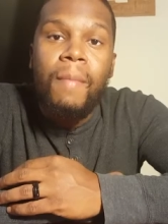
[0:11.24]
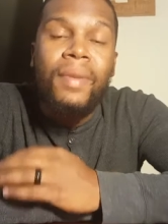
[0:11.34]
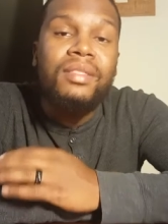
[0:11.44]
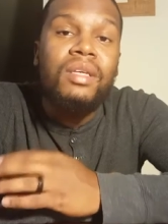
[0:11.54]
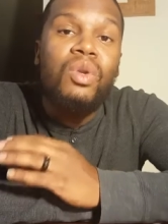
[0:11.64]

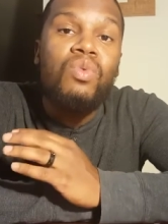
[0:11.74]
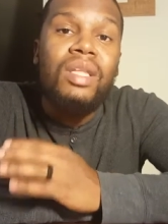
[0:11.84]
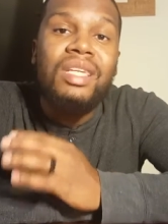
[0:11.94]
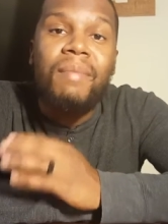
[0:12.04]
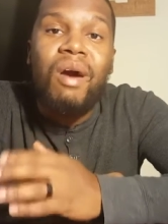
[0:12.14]
My son knew
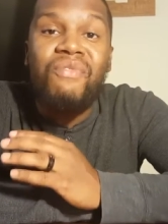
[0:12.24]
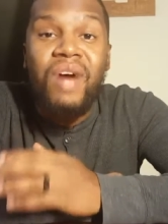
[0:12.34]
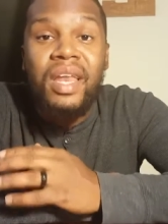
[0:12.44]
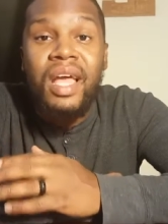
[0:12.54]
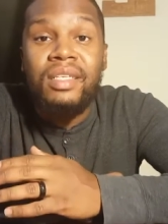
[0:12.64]
nothing about
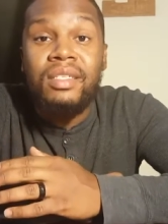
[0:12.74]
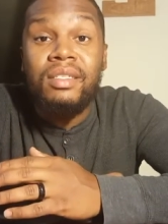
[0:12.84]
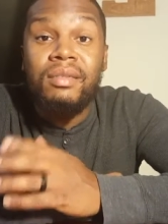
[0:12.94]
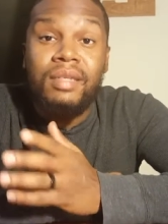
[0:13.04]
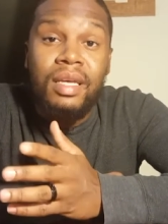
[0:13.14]

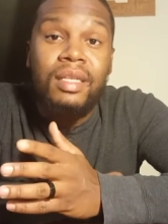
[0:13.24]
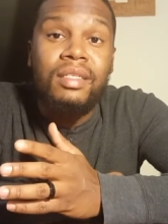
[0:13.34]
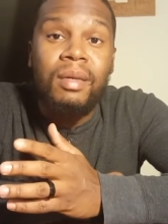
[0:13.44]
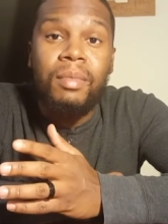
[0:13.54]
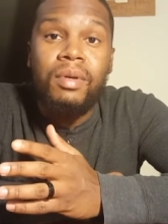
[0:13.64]
finances in
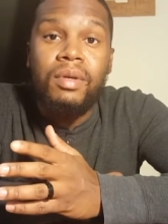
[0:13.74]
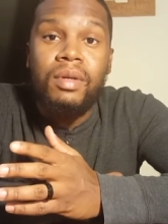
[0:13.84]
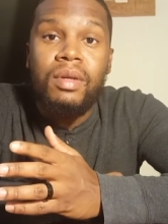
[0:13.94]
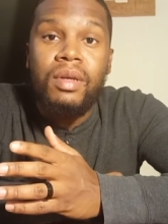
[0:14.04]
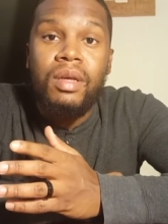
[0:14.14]
December.
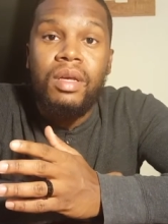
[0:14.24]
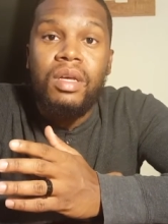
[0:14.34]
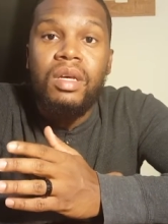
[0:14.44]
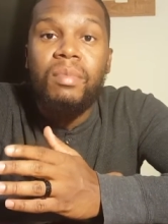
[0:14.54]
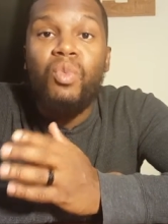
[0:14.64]

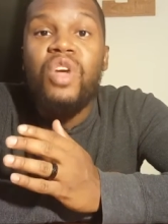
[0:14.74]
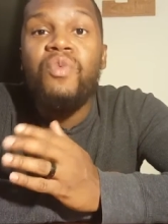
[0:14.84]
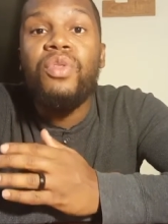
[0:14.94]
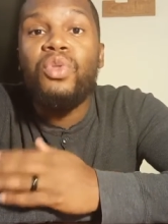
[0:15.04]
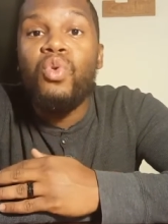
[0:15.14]
But we
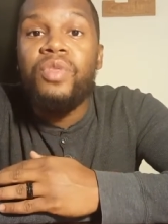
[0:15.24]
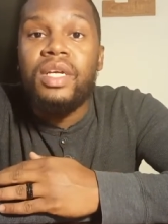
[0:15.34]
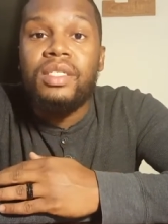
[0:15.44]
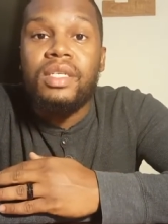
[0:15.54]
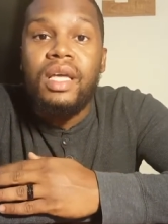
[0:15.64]
went through
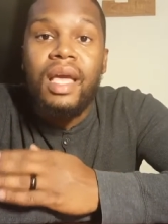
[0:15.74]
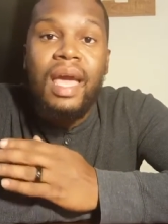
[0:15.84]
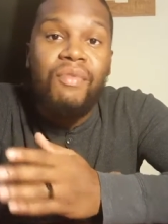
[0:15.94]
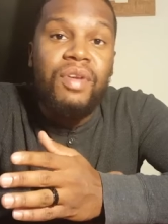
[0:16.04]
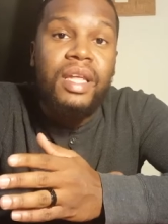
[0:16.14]
this
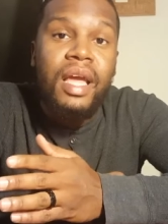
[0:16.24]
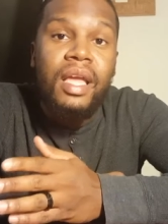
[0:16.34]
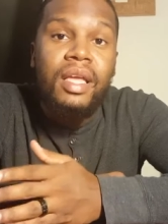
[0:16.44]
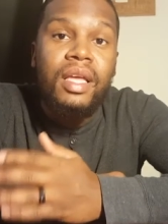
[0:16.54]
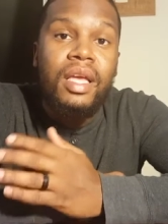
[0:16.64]
every
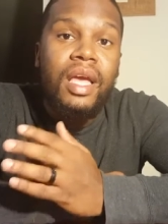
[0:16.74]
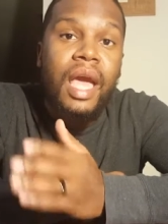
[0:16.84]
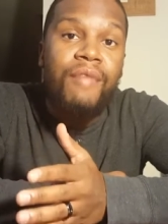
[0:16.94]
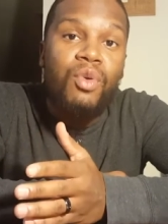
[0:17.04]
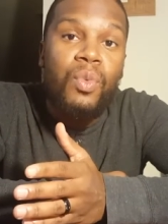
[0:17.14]
day,
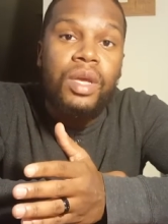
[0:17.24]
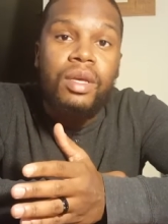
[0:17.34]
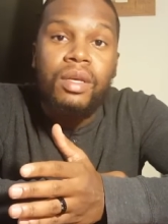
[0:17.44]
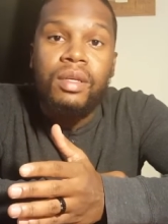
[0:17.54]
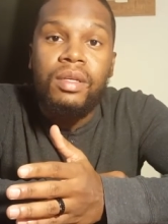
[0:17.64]
every
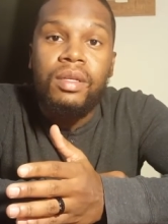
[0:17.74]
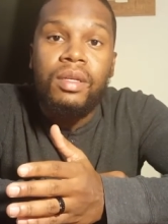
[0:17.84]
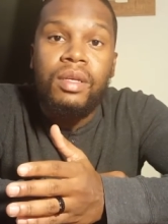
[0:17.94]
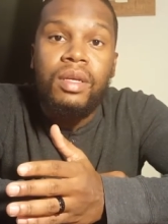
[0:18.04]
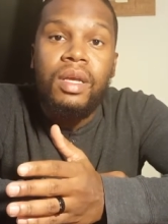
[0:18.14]
week.
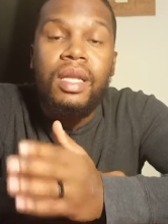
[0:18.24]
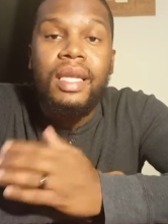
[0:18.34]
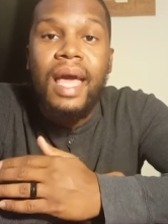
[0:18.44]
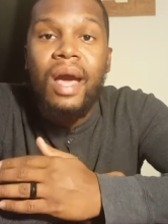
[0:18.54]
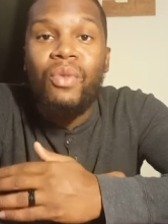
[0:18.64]

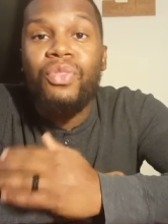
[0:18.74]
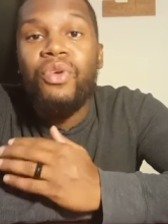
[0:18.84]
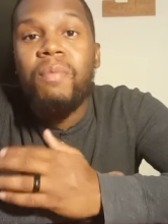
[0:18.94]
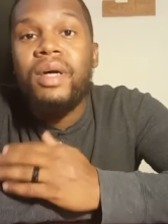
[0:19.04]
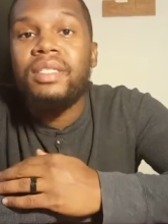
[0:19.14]
Now,
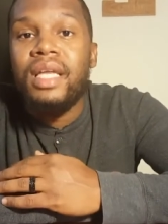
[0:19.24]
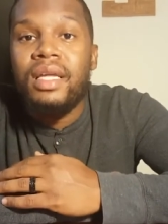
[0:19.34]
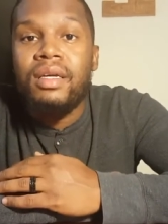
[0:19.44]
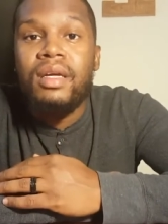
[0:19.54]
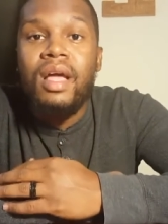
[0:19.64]
three months
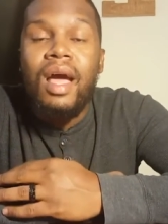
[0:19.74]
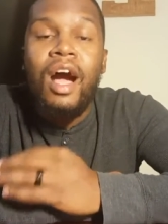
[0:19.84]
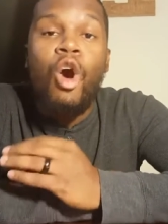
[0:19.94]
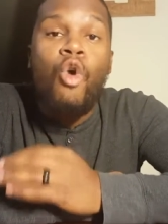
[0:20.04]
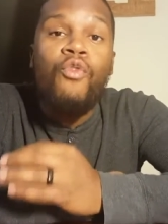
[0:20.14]
later,
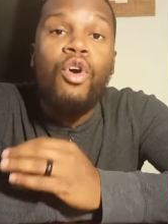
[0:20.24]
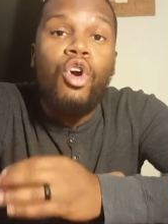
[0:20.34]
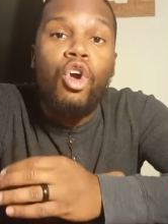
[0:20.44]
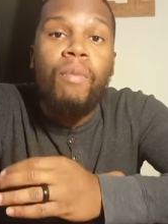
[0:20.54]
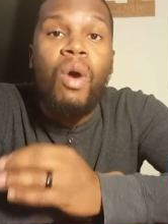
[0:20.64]
I
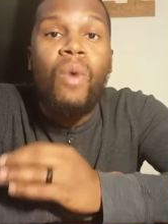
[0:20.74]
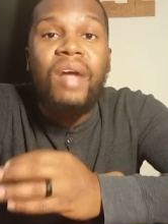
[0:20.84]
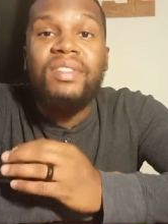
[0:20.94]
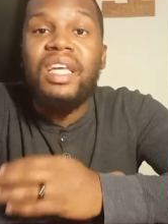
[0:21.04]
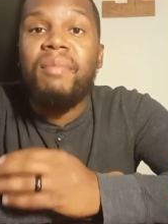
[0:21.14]
overheard my
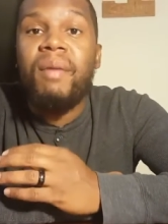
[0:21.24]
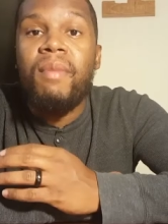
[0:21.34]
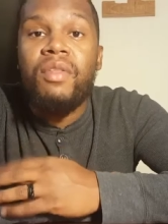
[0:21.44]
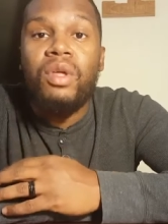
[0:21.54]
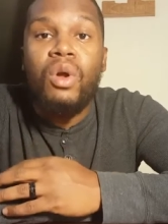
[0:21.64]
wife telling my
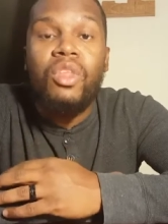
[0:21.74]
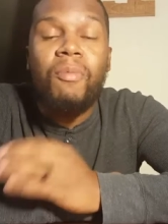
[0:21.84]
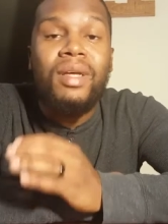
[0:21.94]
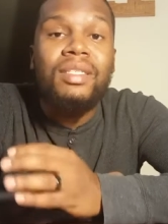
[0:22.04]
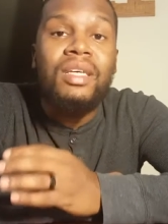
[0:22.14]
mother in law
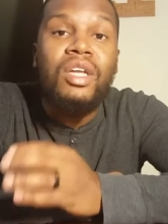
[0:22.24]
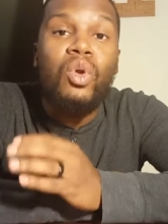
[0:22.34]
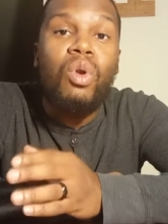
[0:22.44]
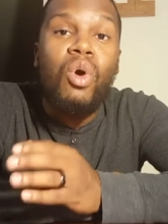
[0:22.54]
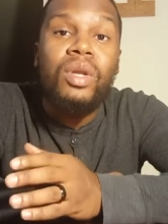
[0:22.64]
that my
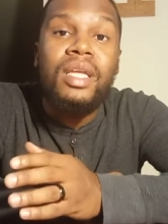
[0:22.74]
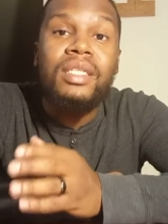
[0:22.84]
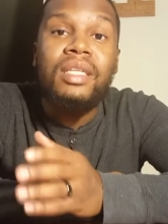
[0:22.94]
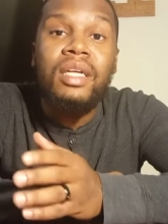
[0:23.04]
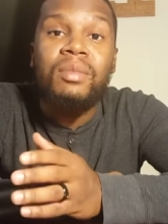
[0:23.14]
son no longer
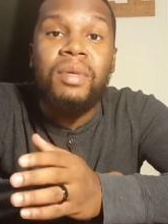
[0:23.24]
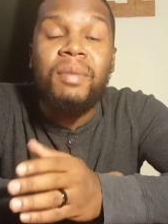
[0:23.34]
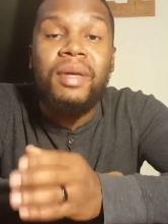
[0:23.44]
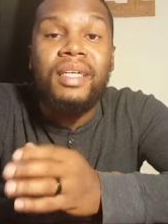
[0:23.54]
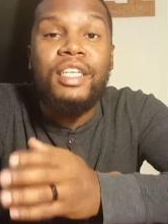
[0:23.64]
needs lunch
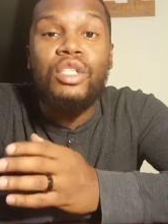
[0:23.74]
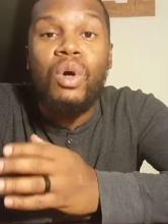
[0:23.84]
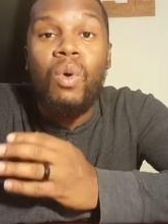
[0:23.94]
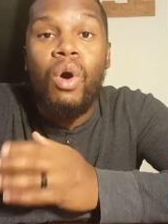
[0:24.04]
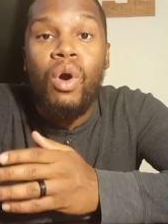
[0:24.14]
money because he
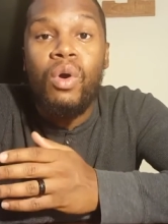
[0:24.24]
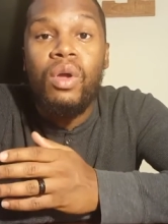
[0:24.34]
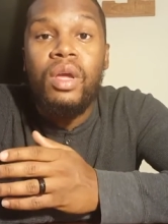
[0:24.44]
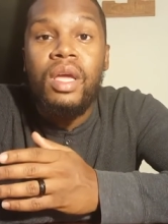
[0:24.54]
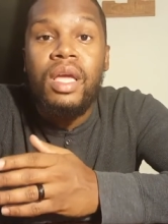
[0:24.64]
told
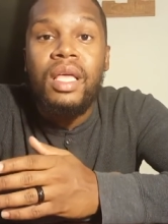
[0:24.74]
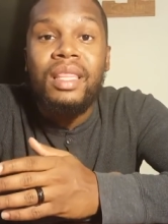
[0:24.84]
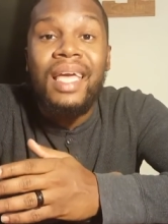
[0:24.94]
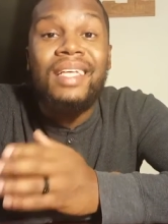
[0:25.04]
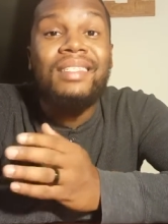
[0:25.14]
her
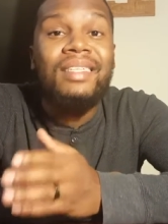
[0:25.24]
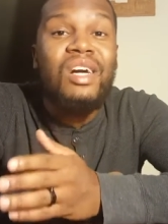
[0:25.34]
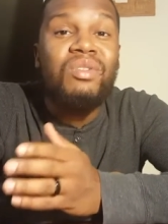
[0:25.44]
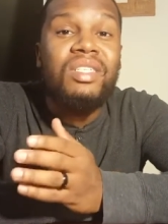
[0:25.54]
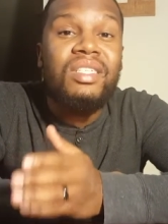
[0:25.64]
that he
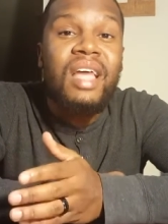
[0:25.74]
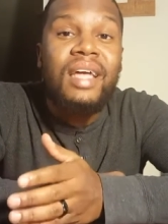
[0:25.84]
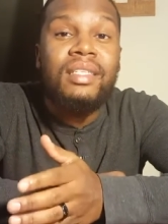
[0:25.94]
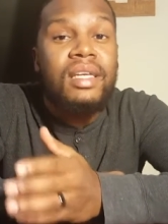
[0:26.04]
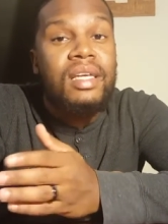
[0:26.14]
sells
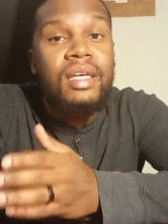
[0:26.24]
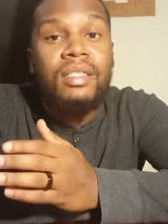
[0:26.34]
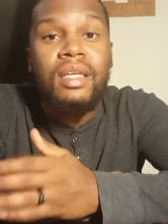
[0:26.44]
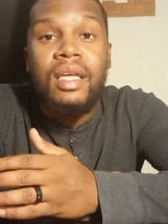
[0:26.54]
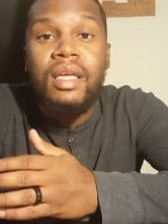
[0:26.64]
snacks that he
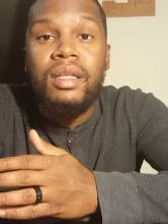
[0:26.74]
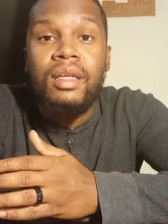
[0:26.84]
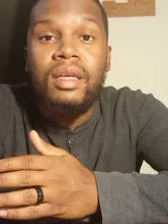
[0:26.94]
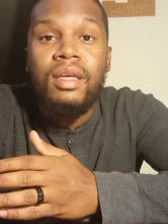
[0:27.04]
doesn't eat